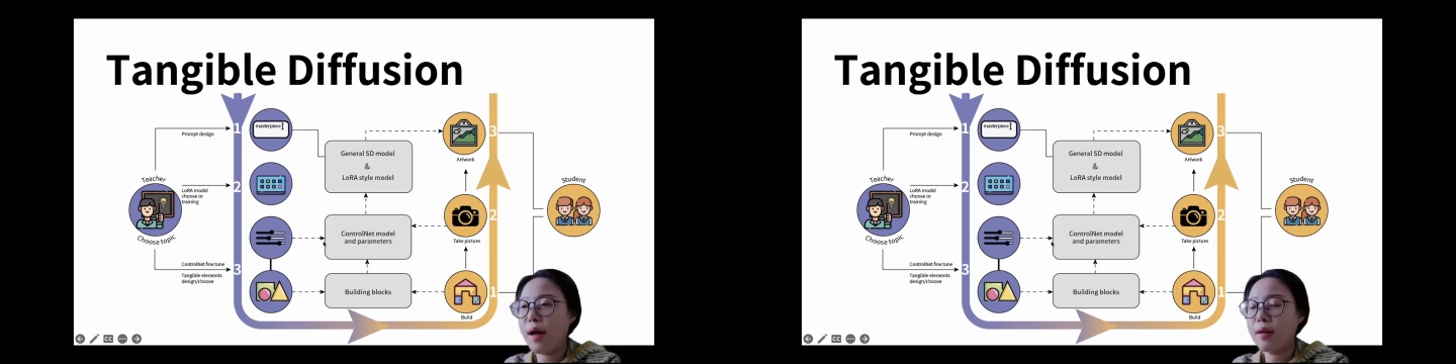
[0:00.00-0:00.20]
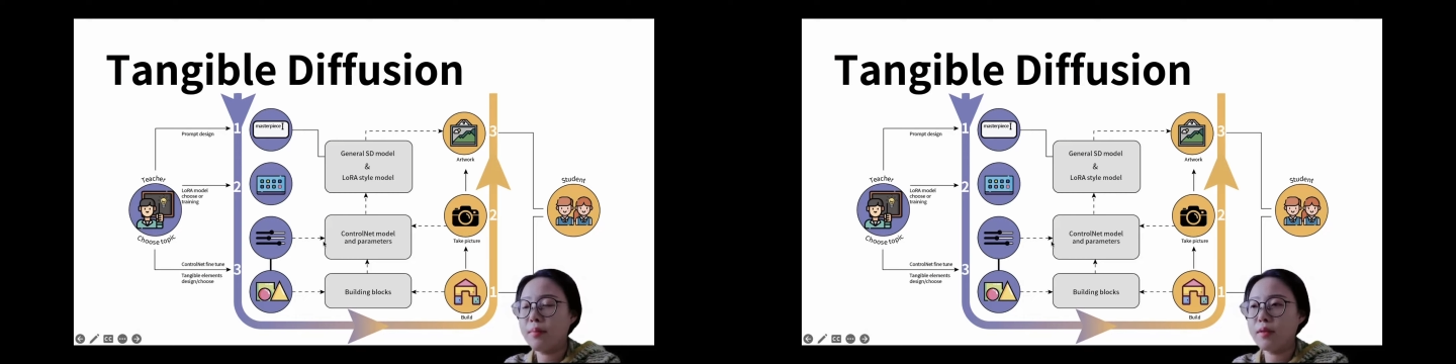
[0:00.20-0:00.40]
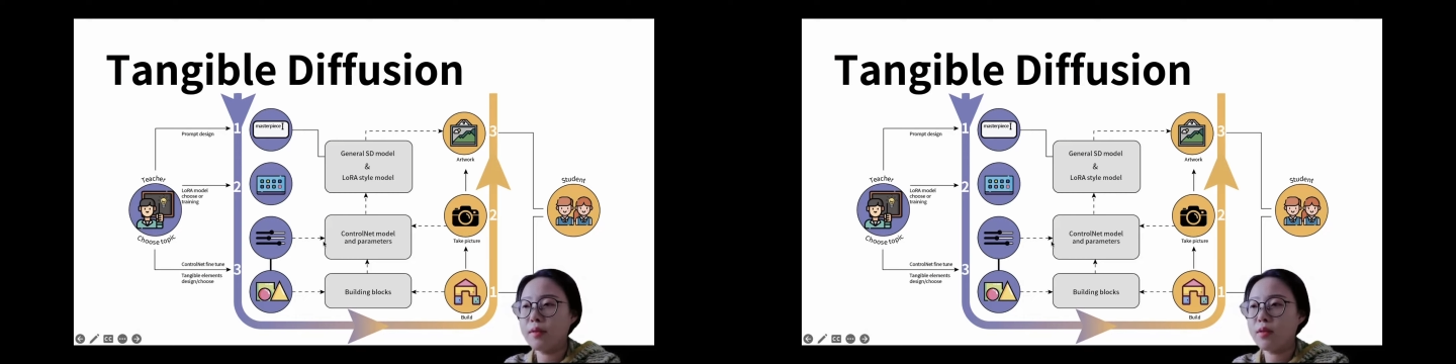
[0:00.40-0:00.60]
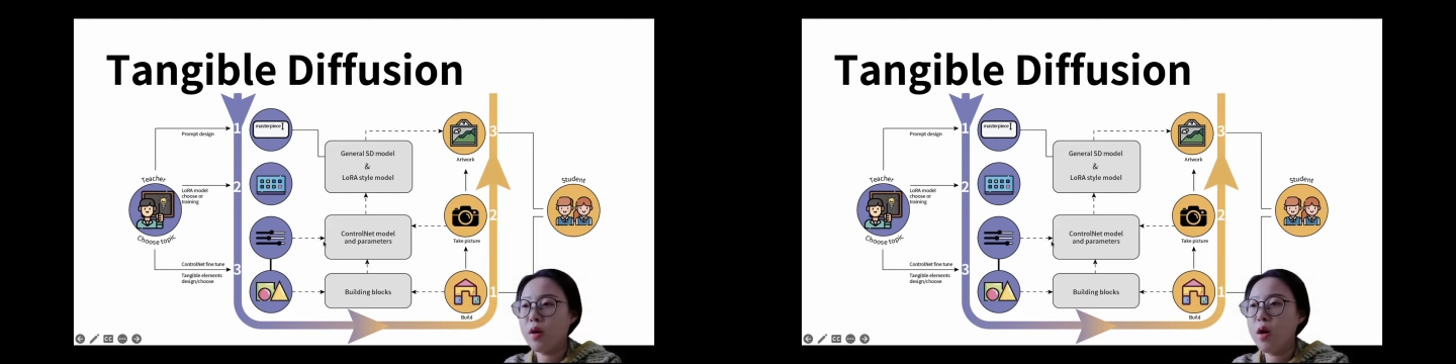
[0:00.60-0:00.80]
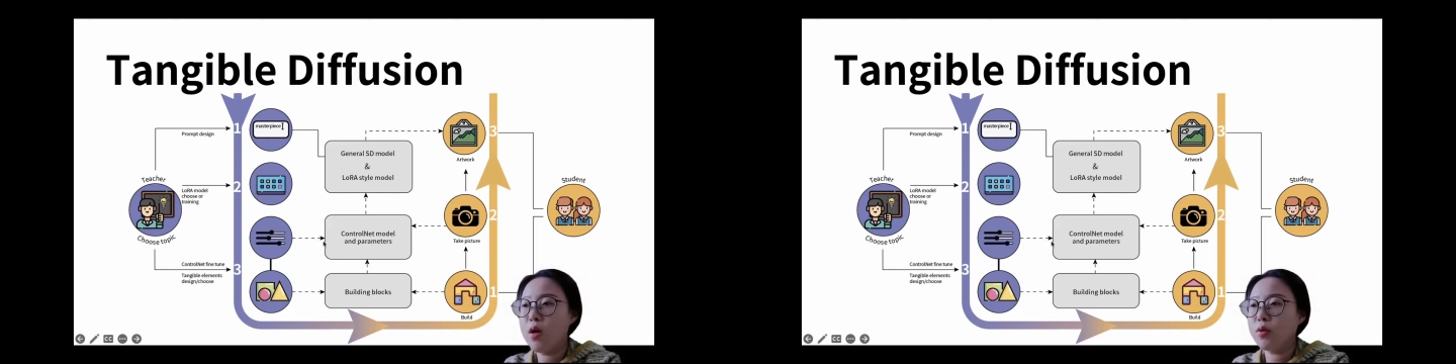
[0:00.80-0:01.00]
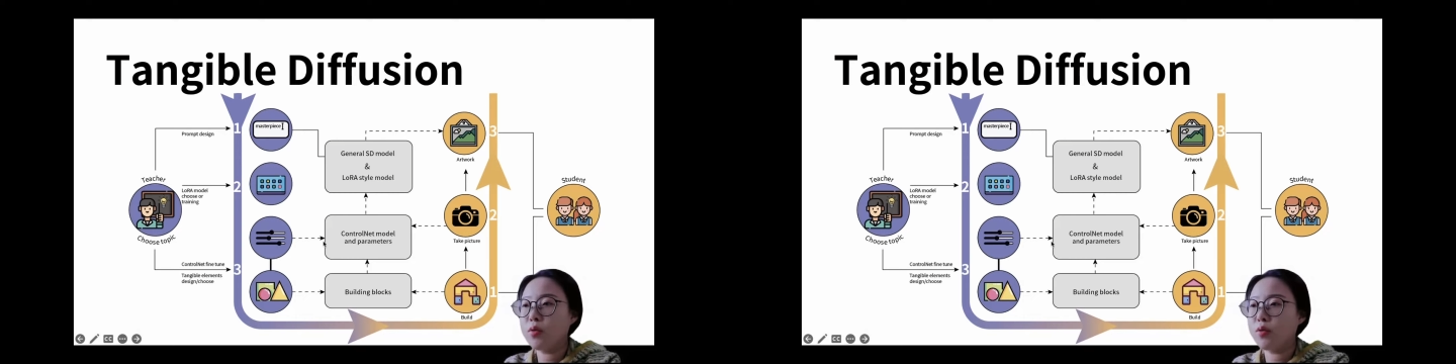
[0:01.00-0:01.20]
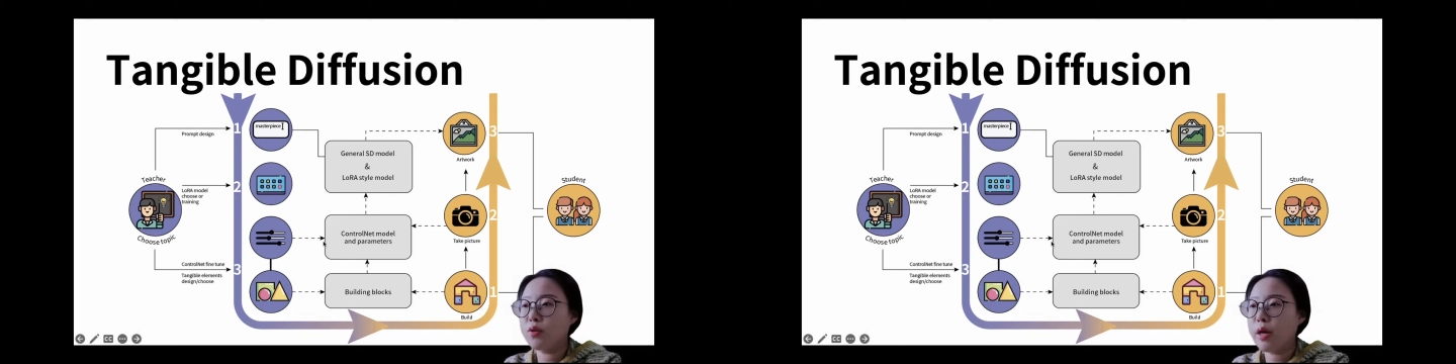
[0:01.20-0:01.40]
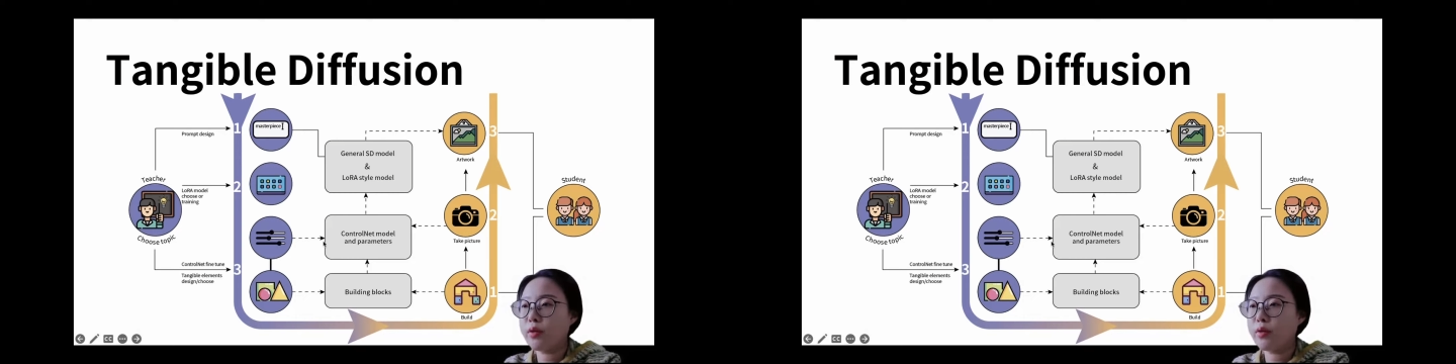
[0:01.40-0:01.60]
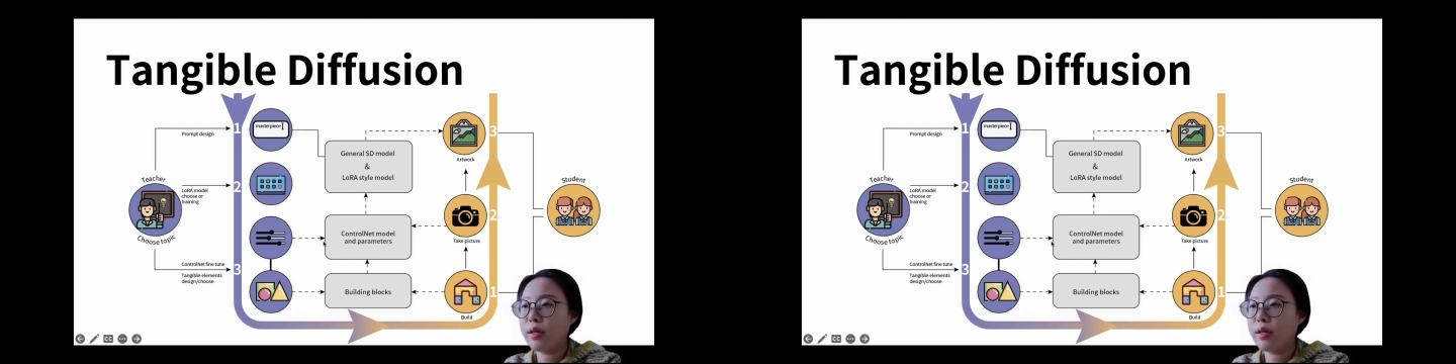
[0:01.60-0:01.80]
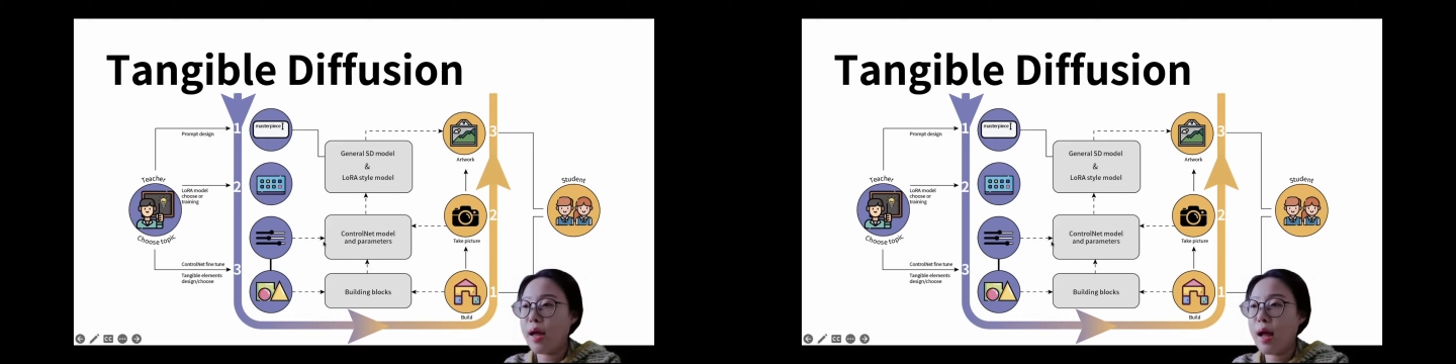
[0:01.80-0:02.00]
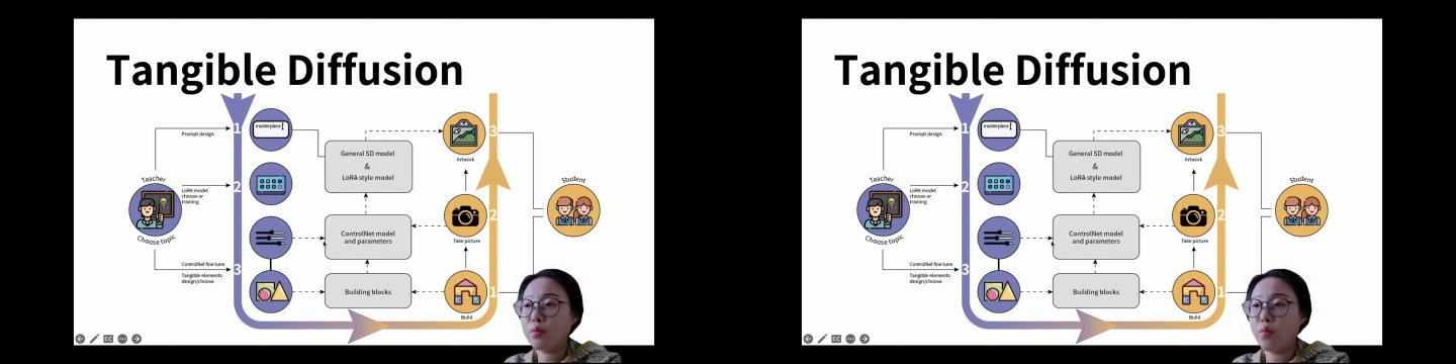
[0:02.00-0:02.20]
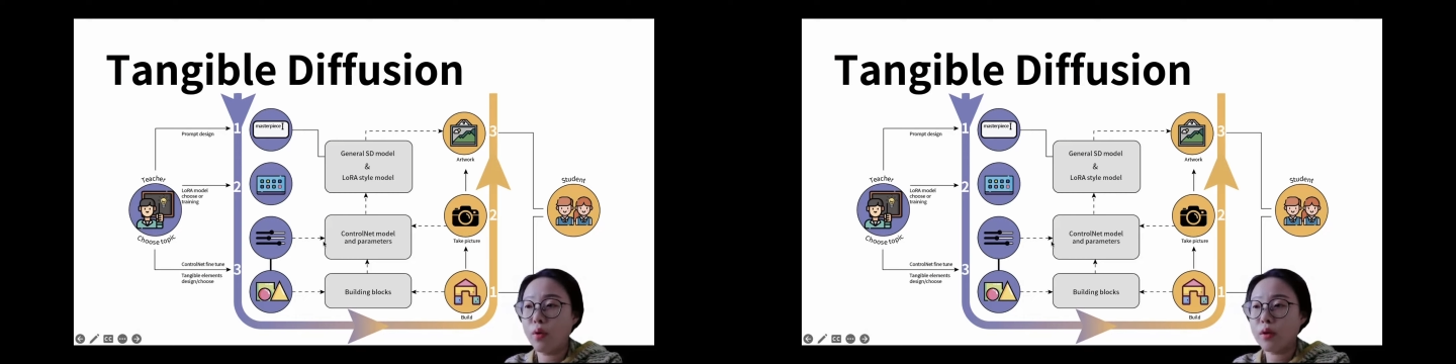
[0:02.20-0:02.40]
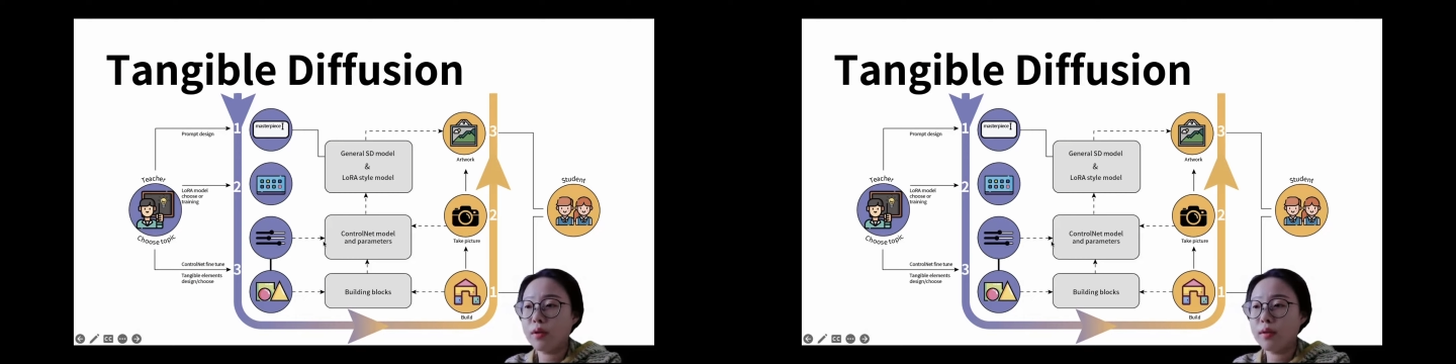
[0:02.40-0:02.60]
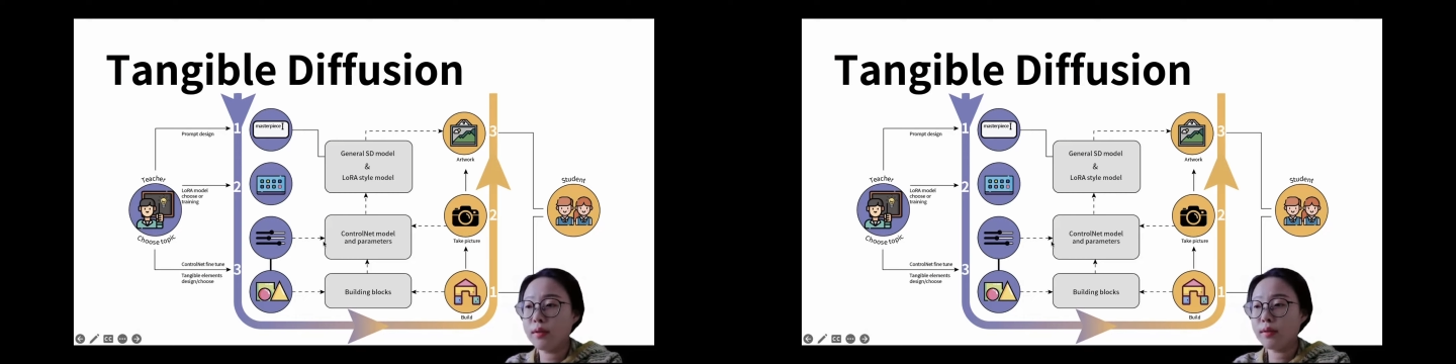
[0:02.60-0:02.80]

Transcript: elements to generate artwork.